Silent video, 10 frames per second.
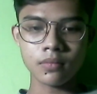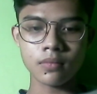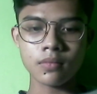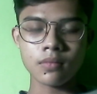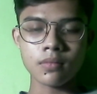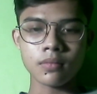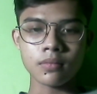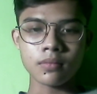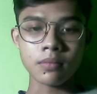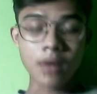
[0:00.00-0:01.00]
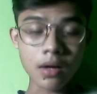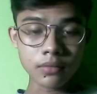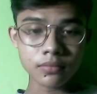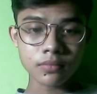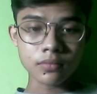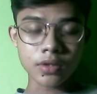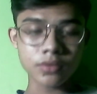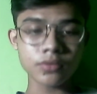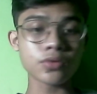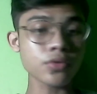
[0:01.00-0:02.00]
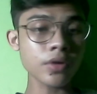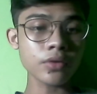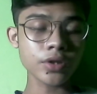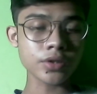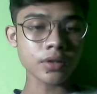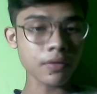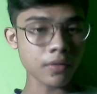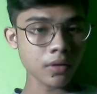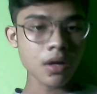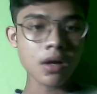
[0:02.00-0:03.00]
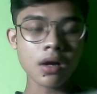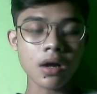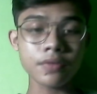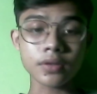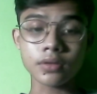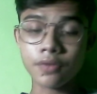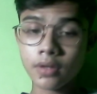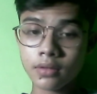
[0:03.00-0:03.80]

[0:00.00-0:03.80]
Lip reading: But these two education level have a different policy